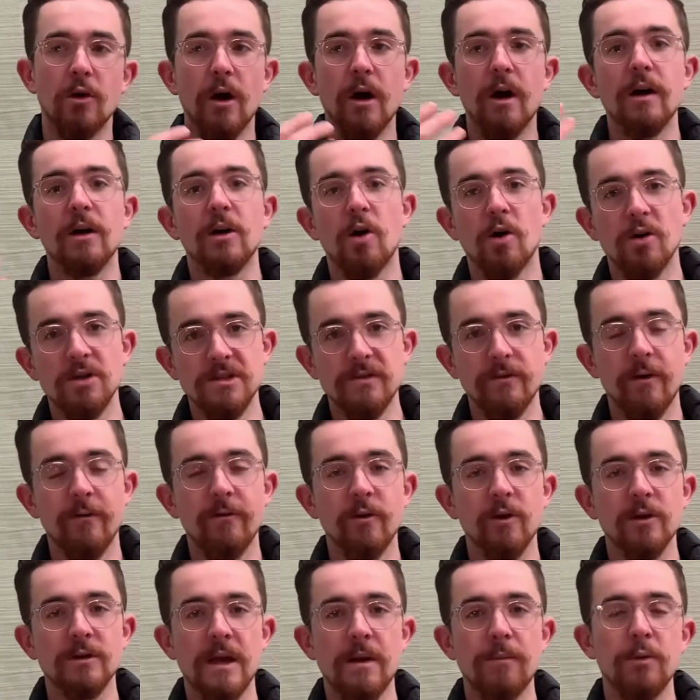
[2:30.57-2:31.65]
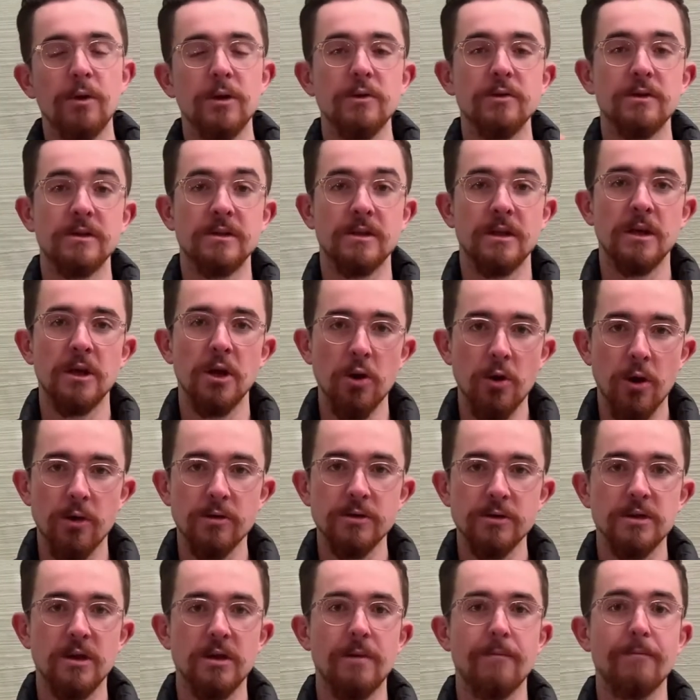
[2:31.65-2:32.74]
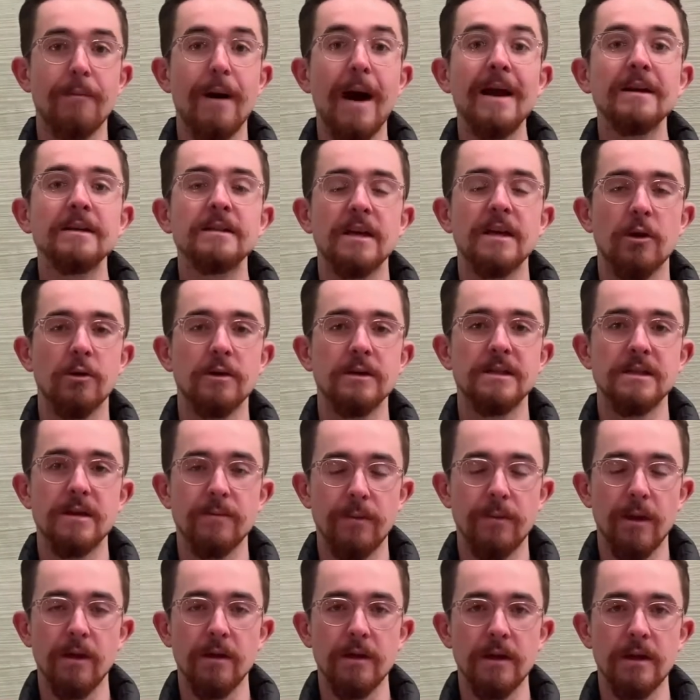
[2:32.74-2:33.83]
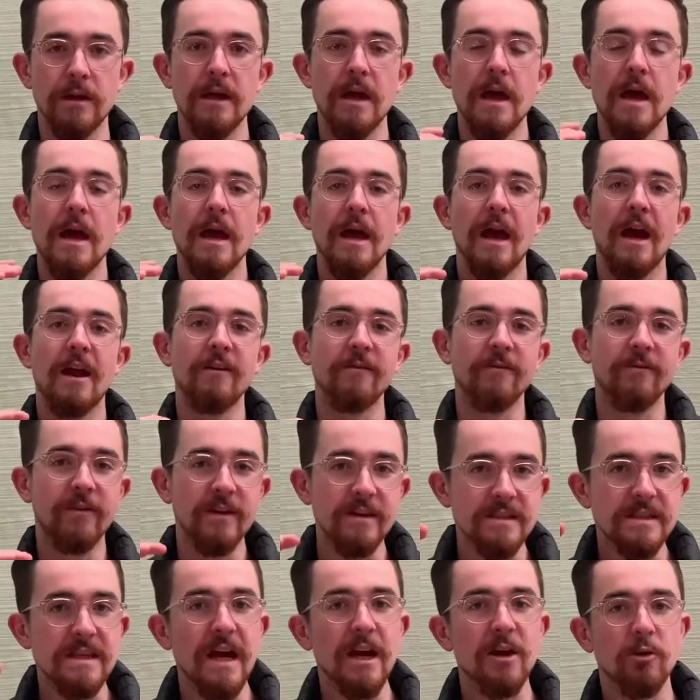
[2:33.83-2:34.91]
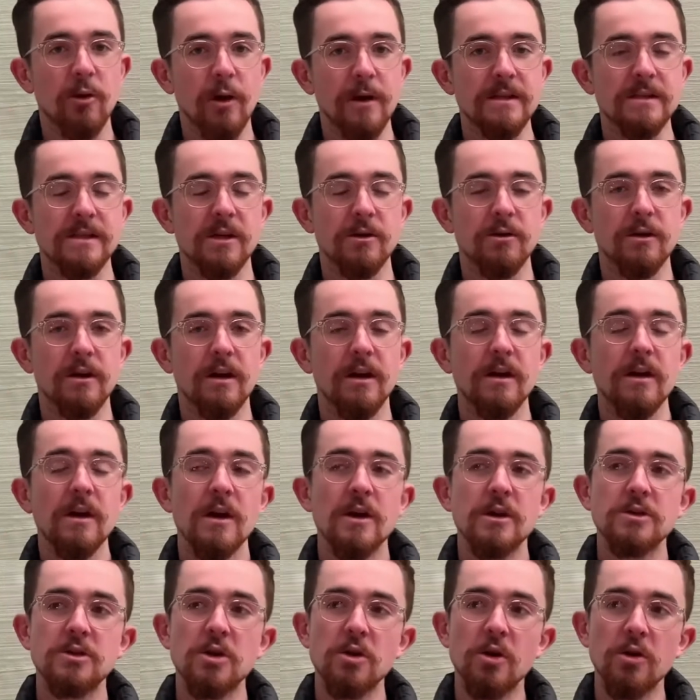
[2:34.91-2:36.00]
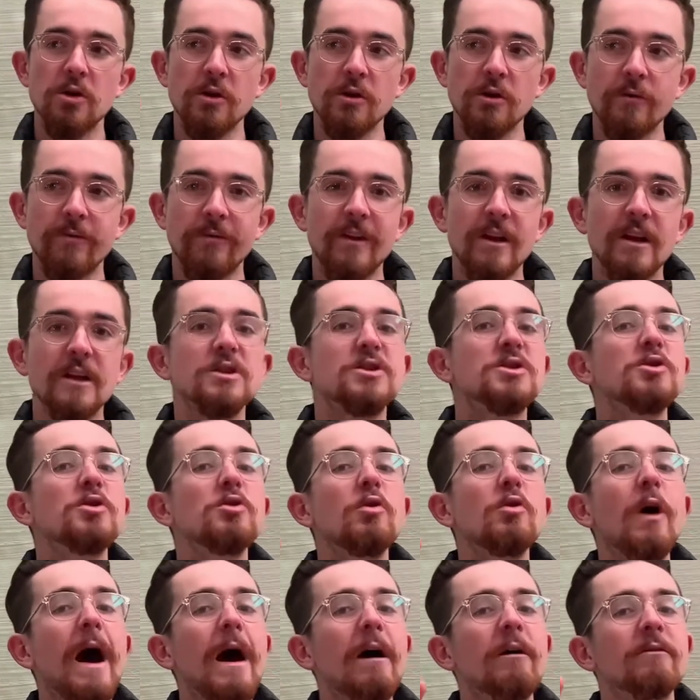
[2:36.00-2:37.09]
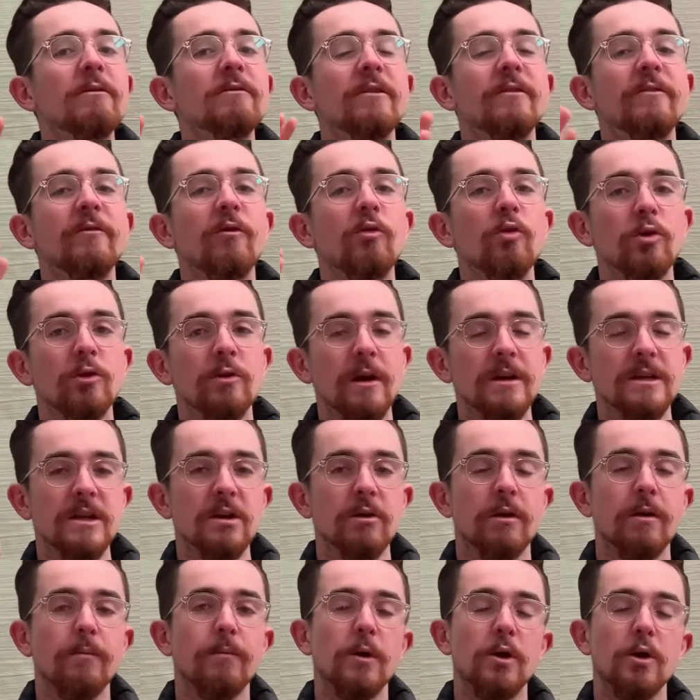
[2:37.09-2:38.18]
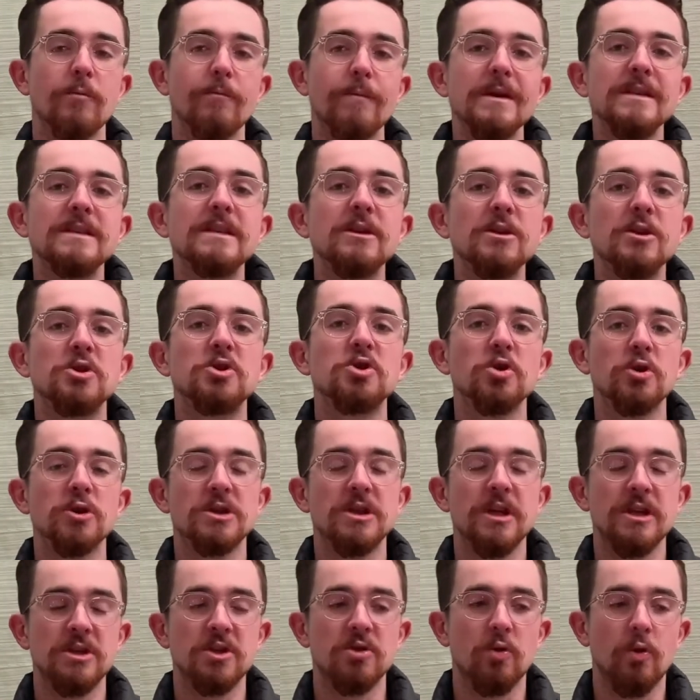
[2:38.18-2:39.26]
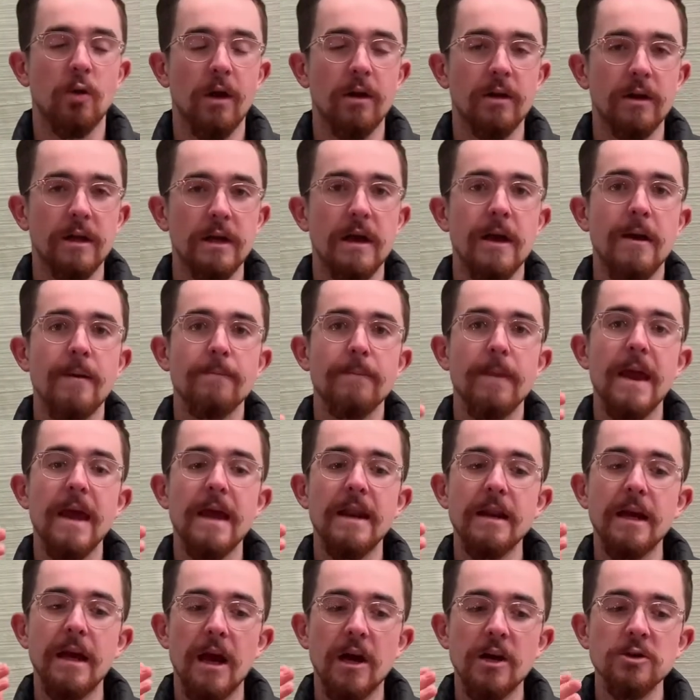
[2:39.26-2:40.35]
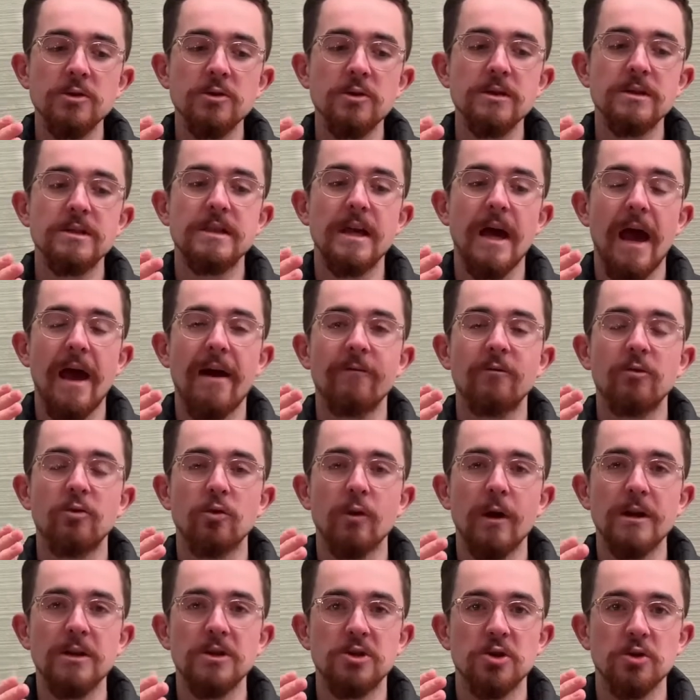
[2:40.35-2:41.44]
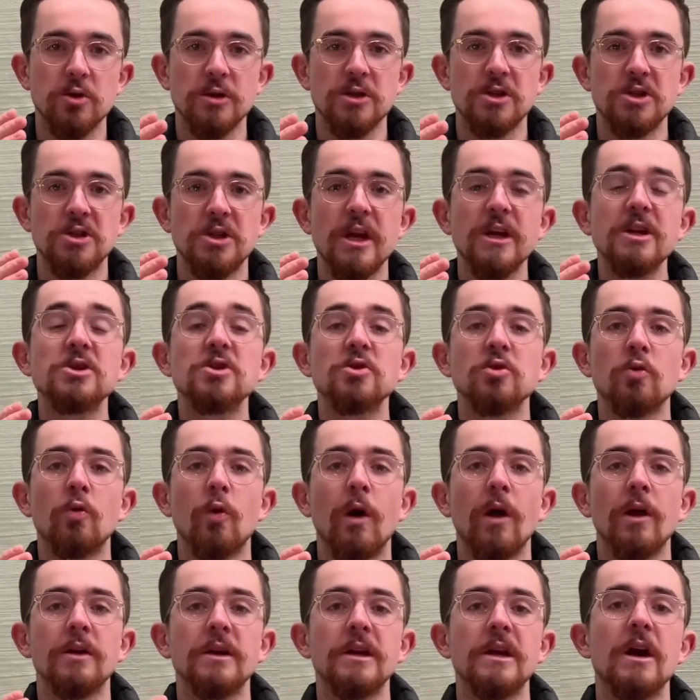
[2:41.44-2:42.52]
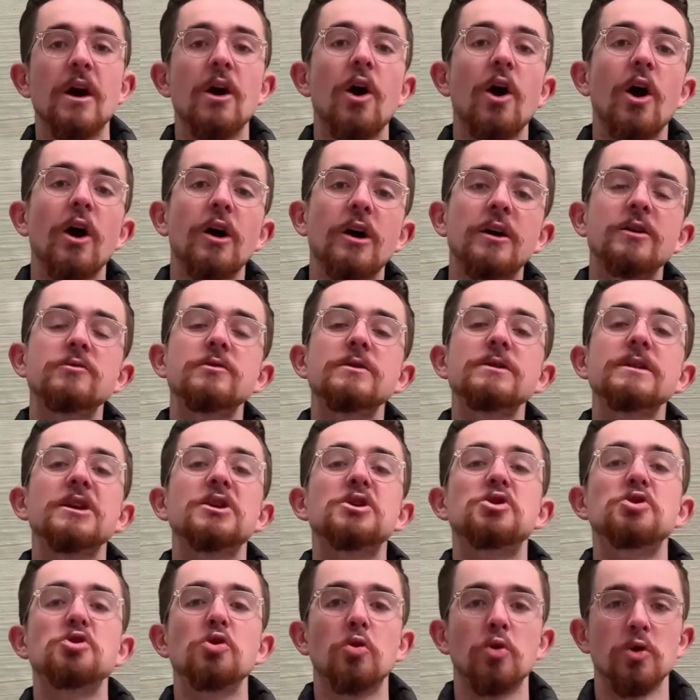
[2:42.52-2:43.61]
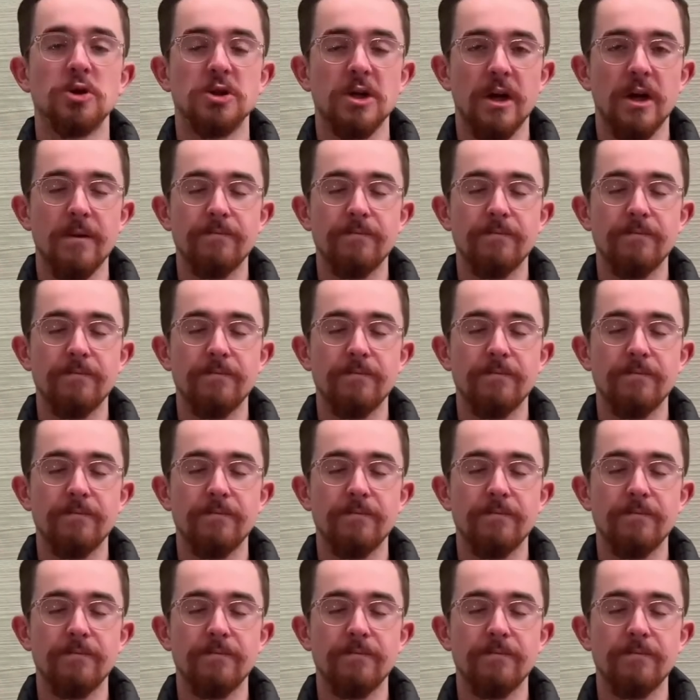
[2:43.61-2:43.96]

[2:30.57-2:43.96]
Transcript: Kosovo, for example, uses the euro, so the monetary stability kind of fits that criteria. So you're fitting 2 out of the 4 criteria, but you're missing the jurisdiction quality. In countries that have great jurisdiction quality are countries like Georgia.